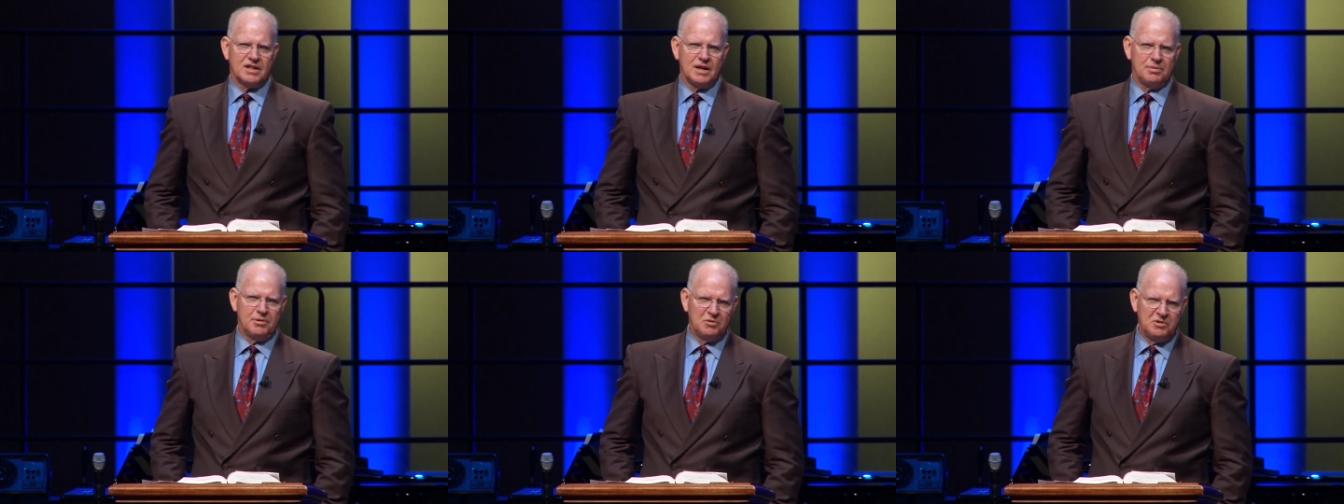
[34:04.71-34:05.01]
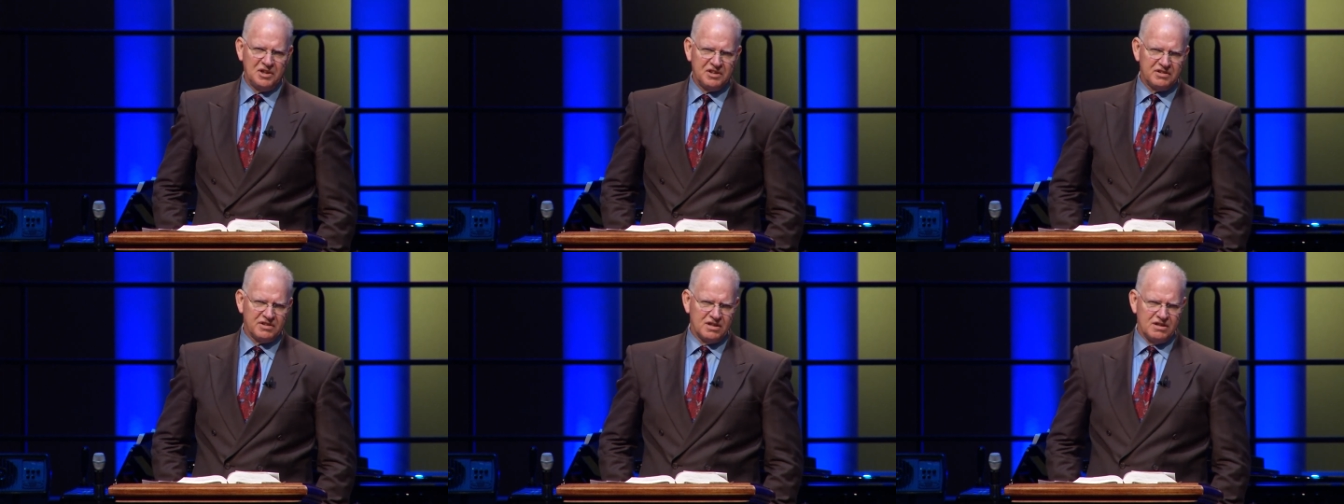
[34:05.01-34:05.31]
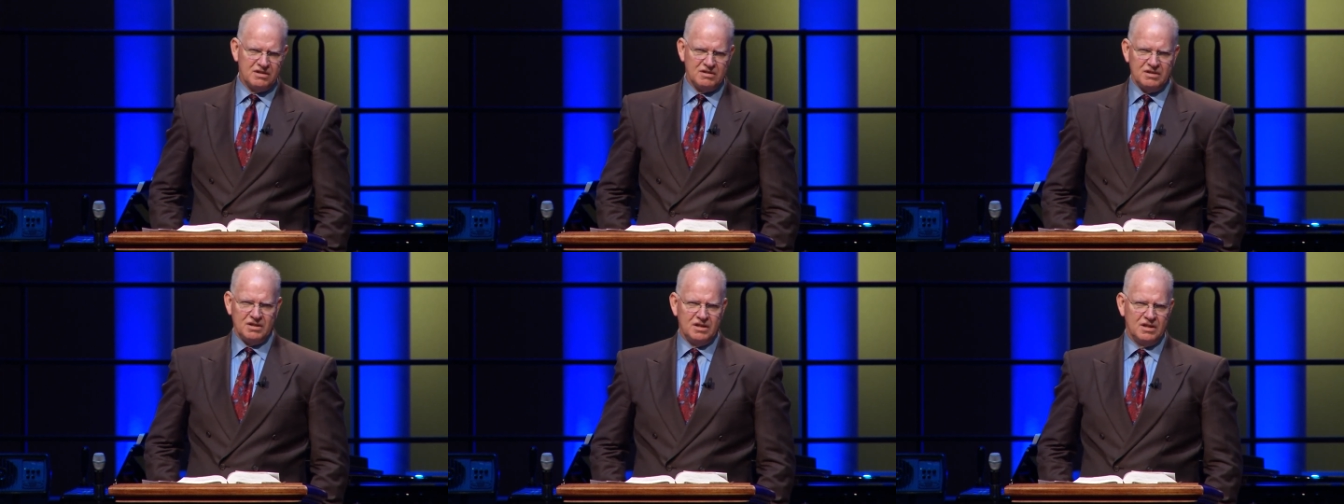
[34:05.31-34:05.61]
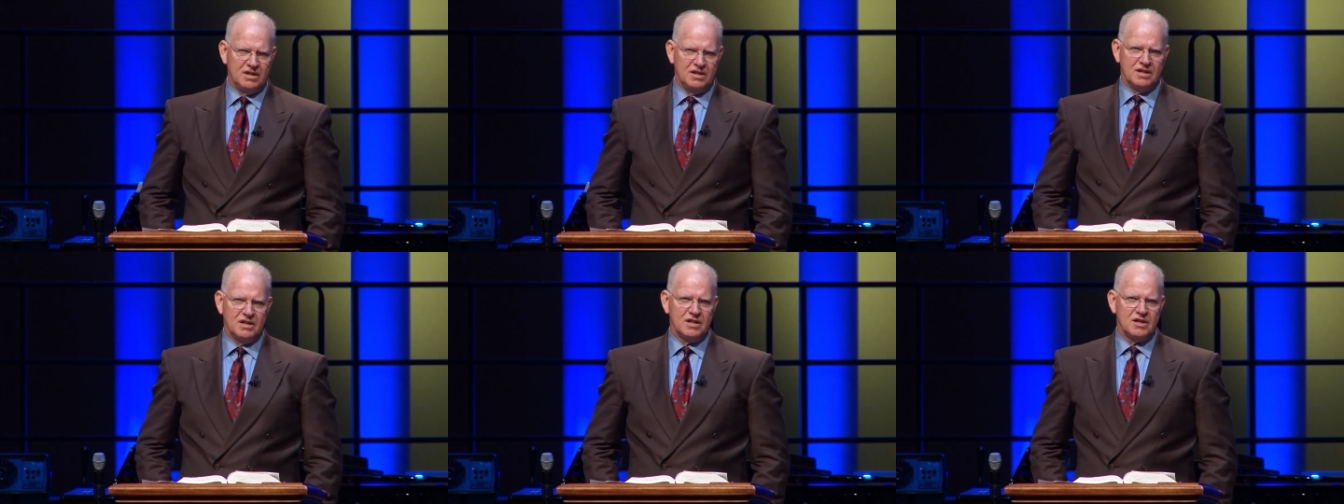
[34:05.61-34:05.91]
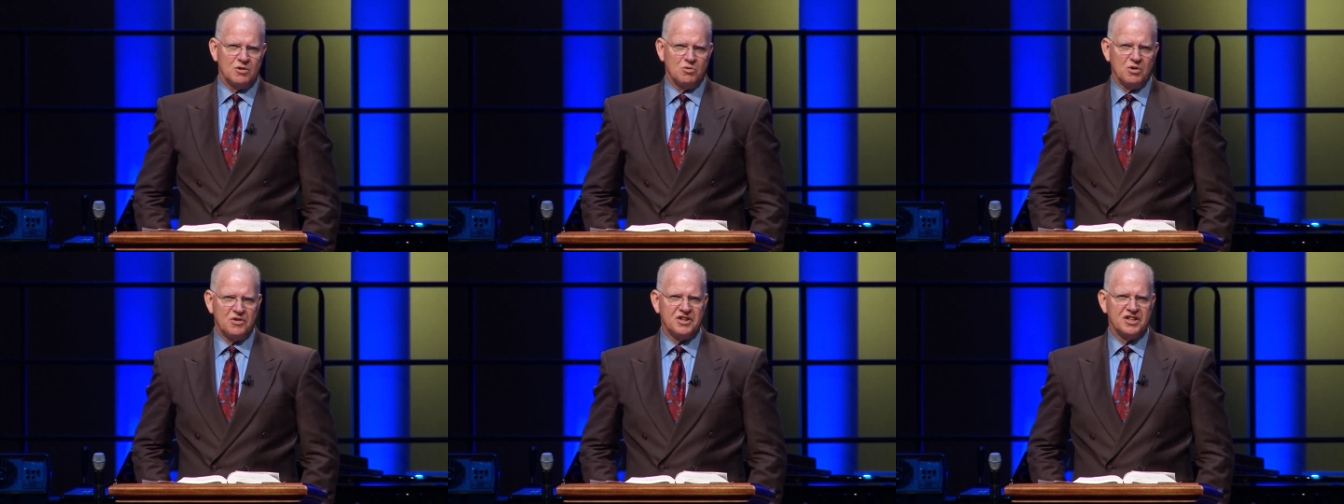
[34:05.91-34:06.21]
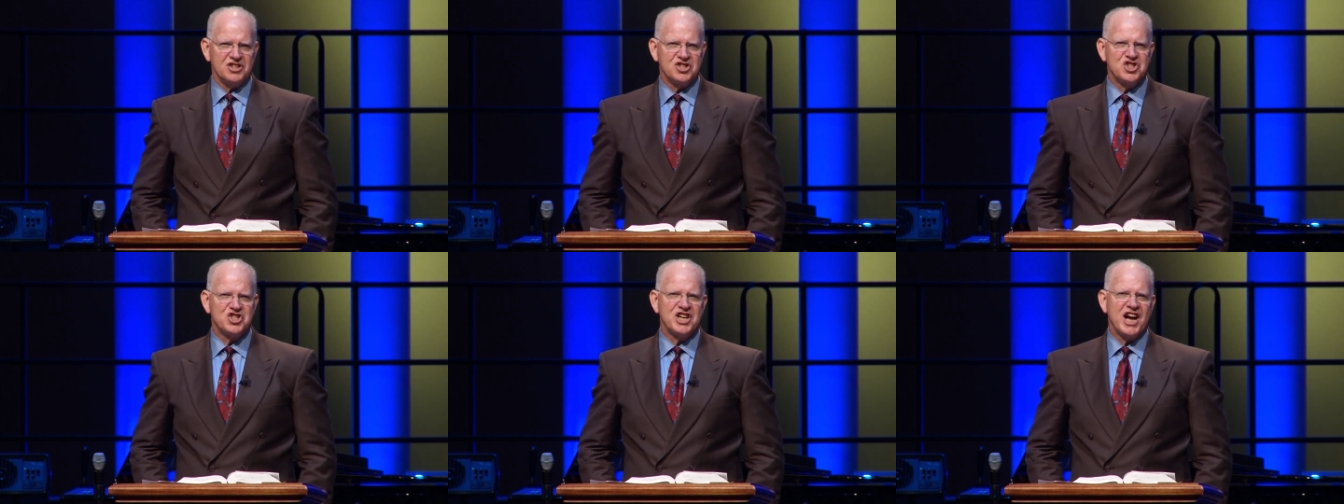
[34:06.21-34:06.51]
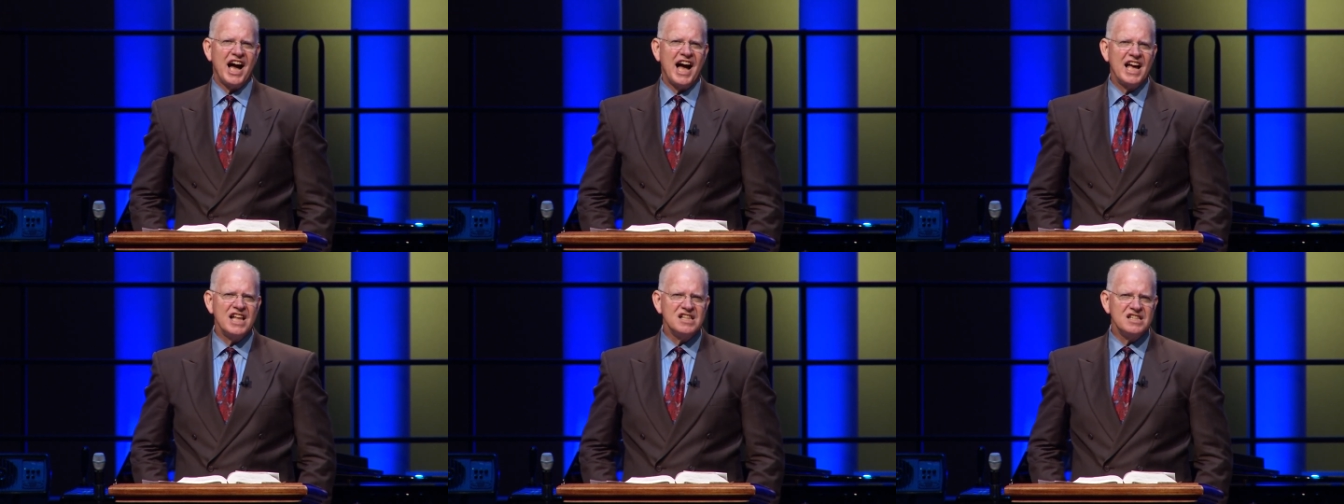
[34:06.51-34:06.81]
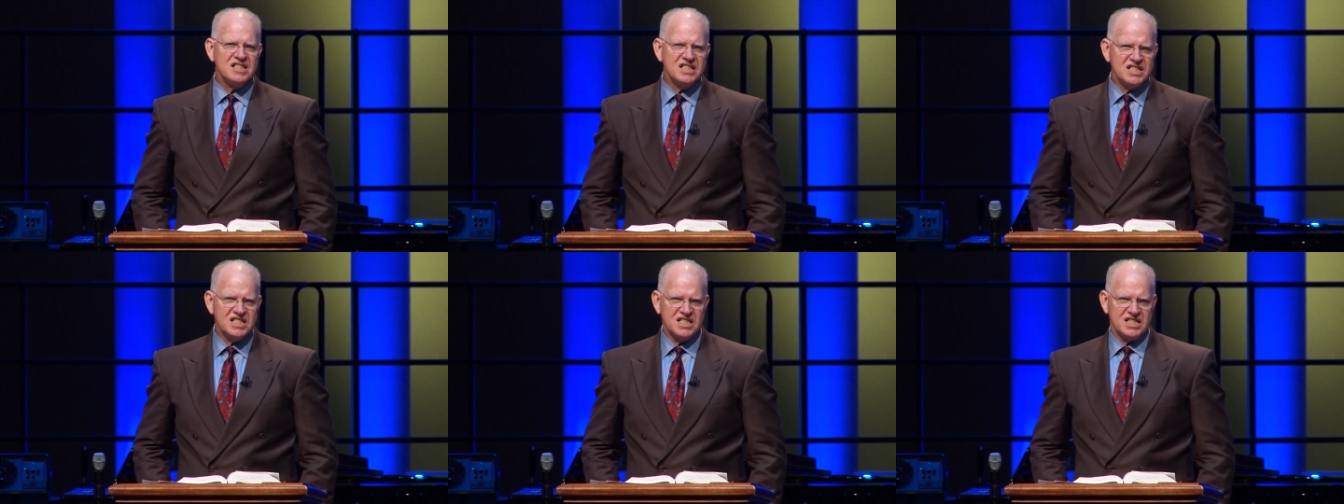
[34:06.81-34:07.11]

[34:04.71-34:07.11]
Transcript: couple of weeks ago with his child